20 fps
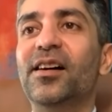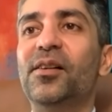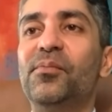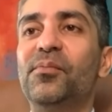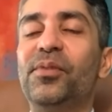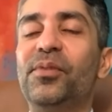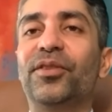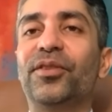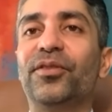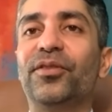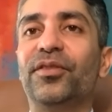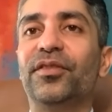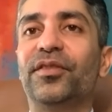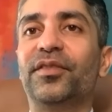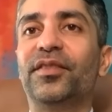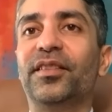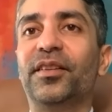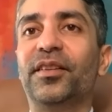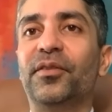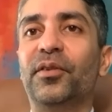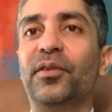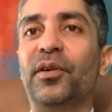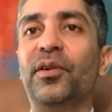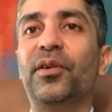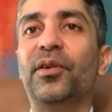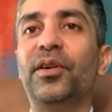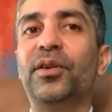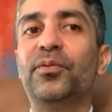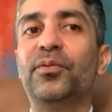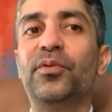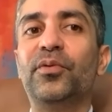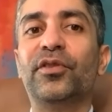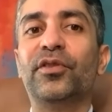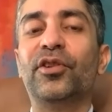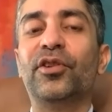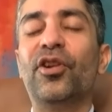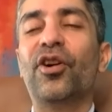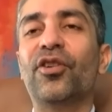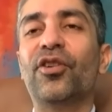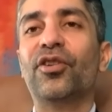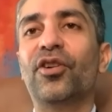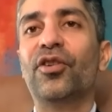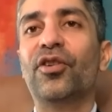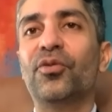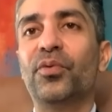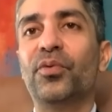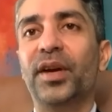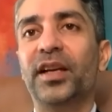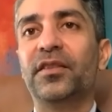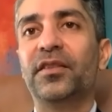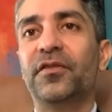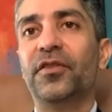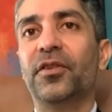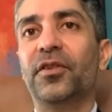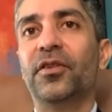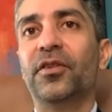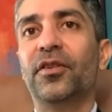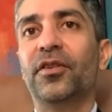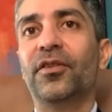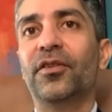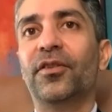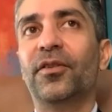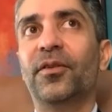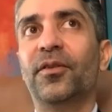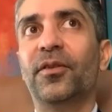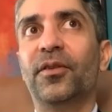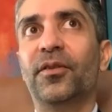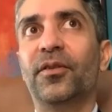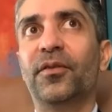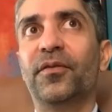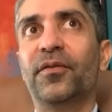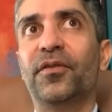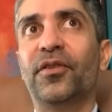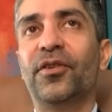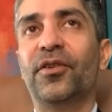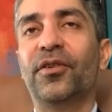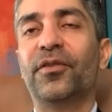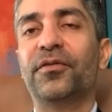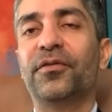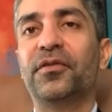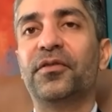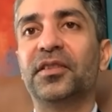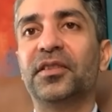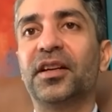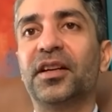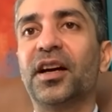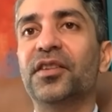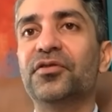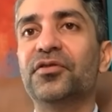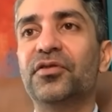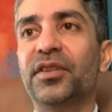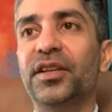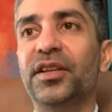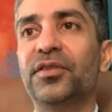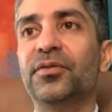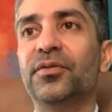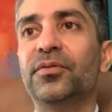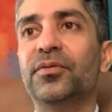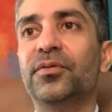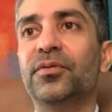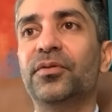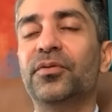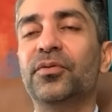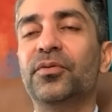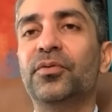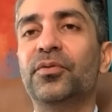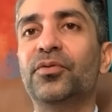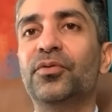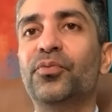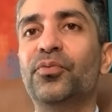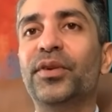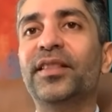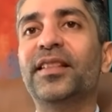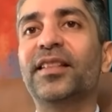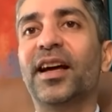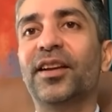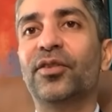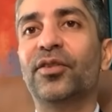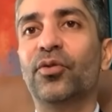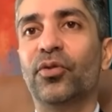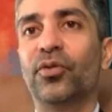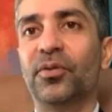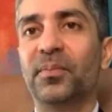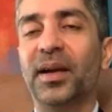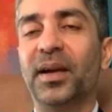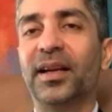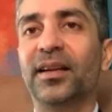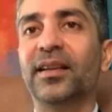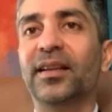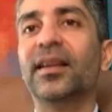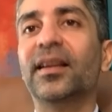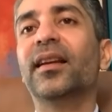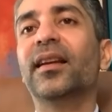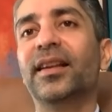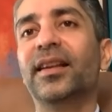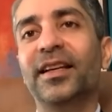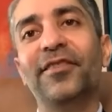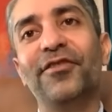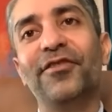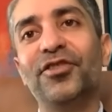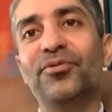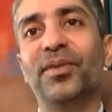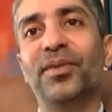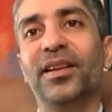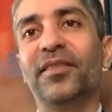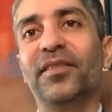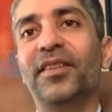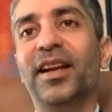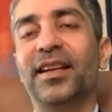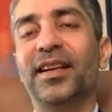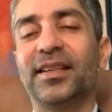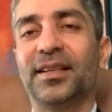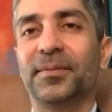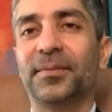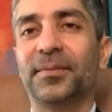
because it was a long, long wait for for, for the country to, to, to win that gold medal in an individual event.